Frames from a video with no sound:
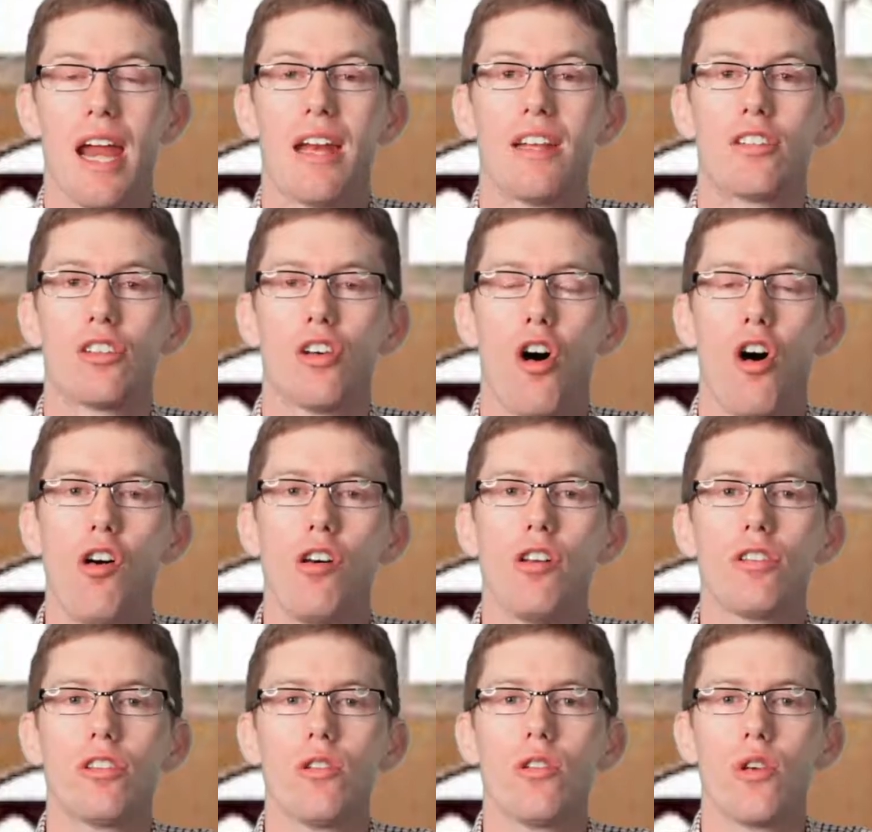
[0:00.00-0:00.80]
And it's
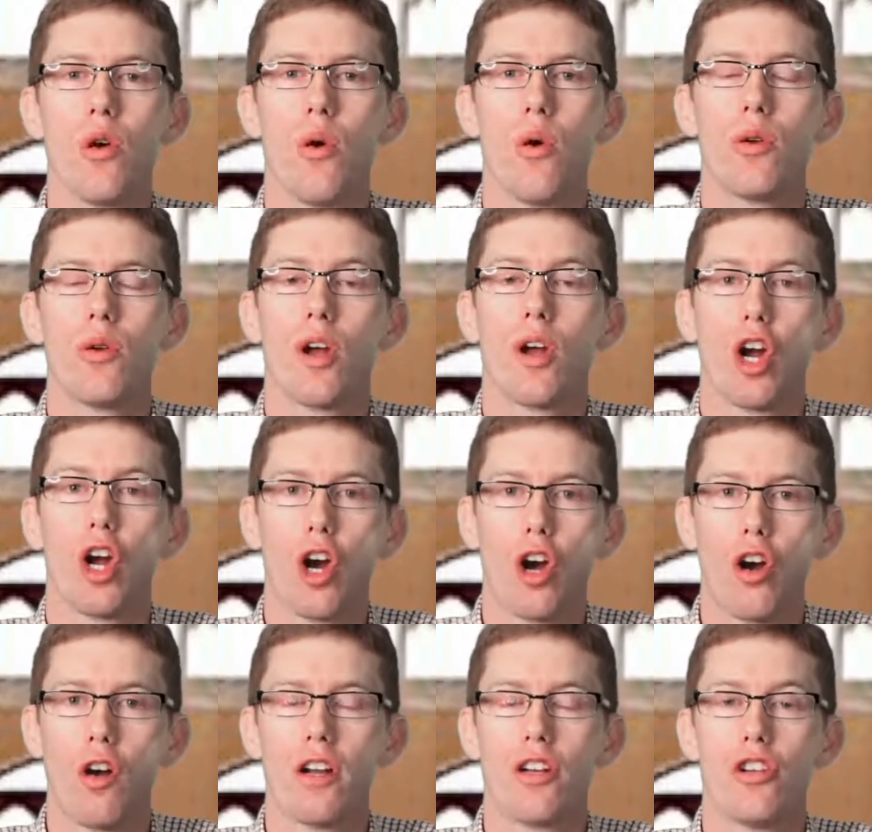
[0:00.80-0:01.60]
also going to
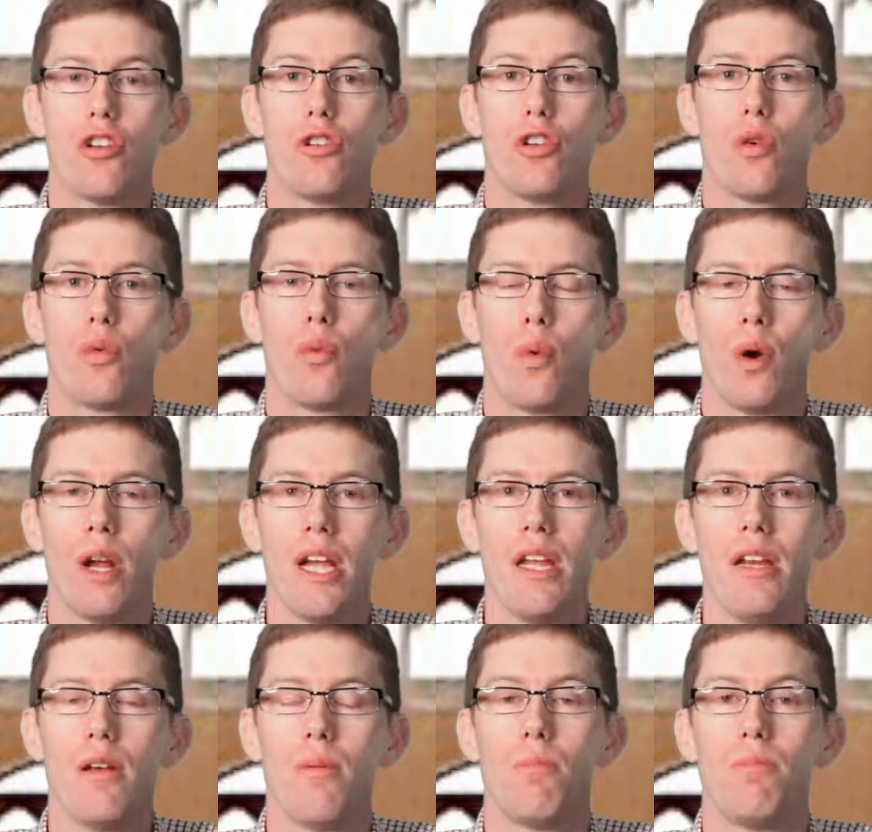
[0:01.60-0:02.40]
encourage you to
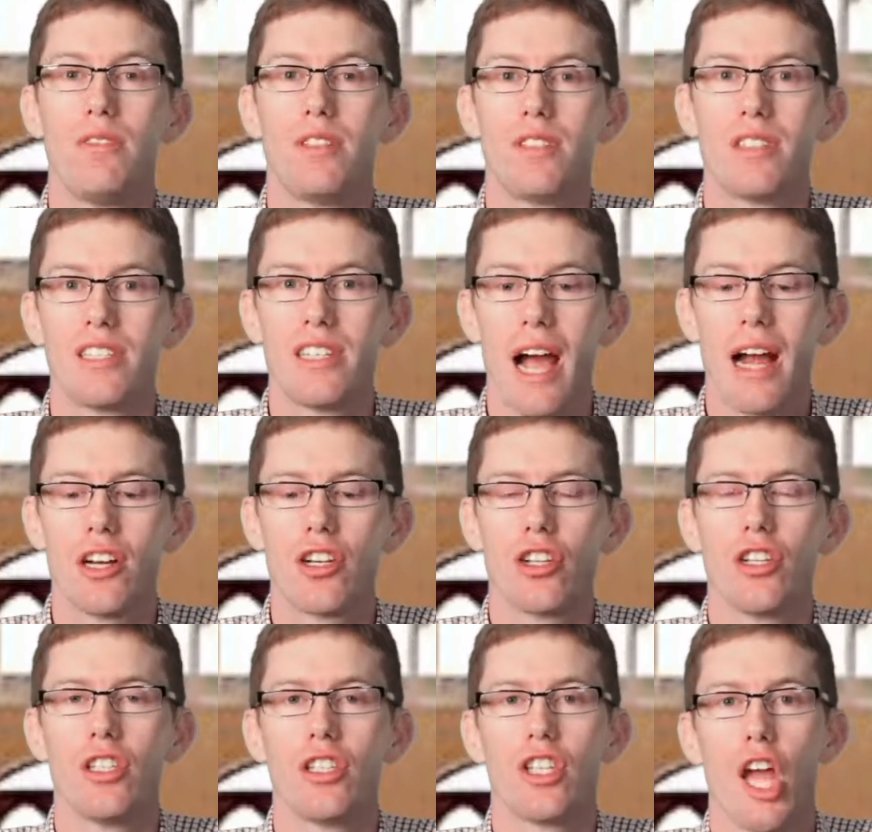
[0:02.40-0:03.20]
read
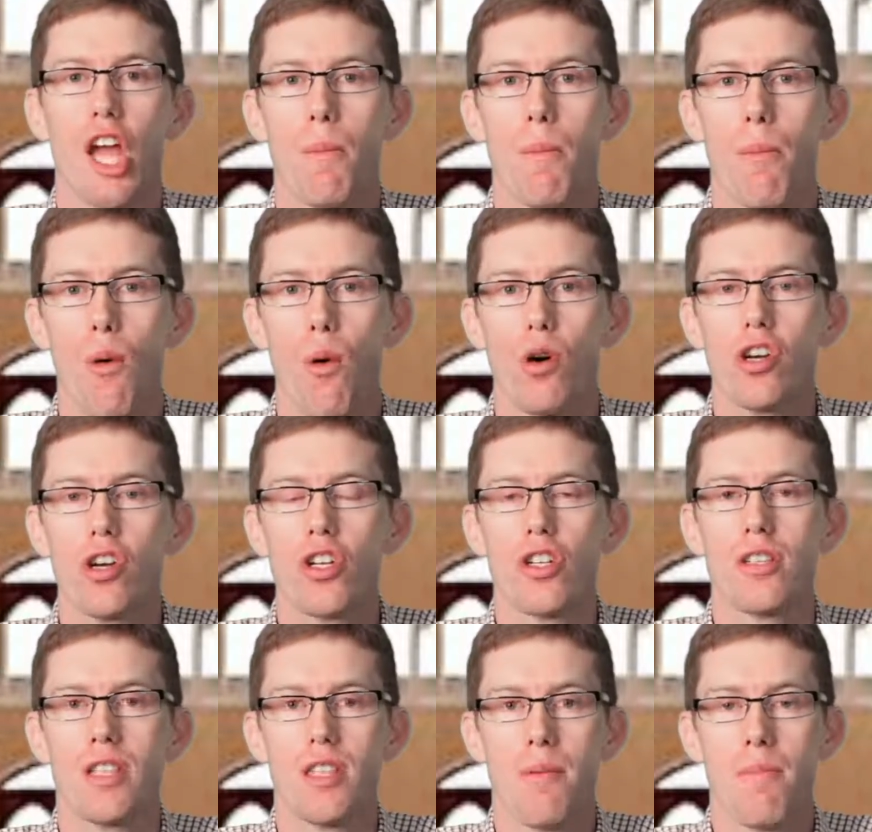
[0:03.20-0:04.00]
sections and
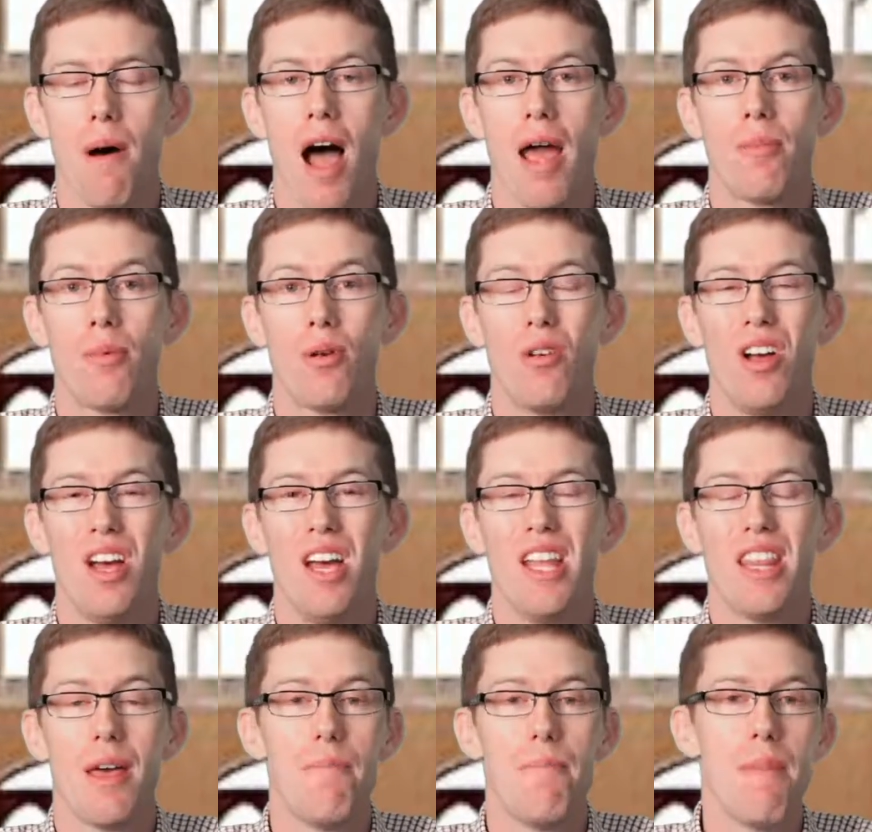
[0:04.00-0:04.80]
portions of the Bible
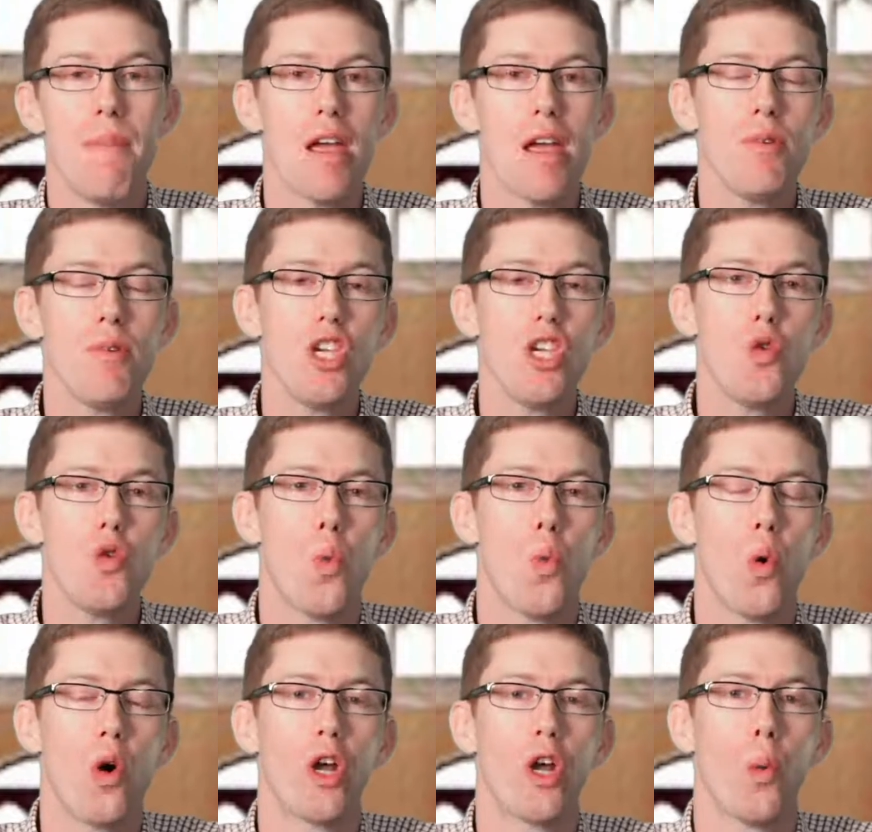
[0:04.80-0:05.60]
that maybe you
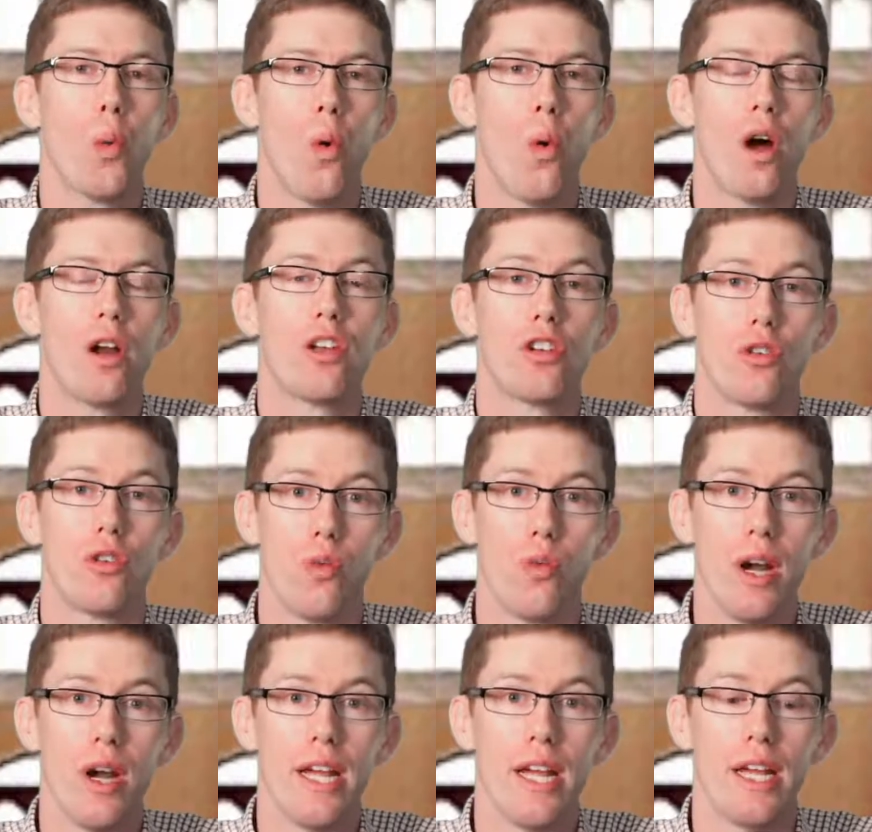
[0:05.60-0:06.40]
wouldn't want to
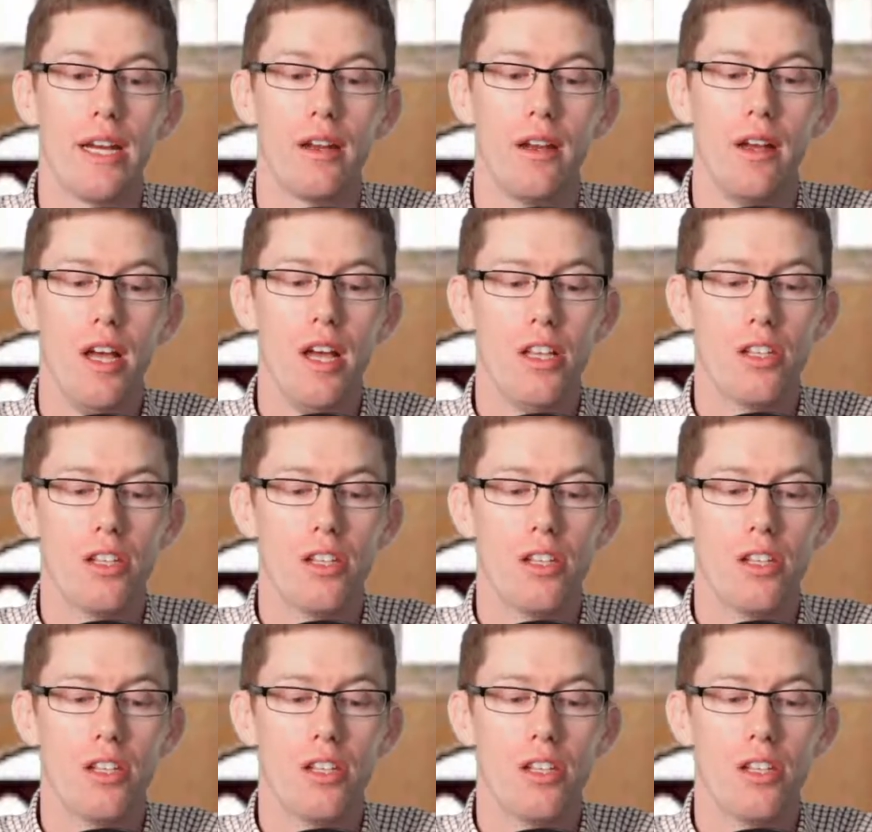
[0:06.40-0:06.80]
read.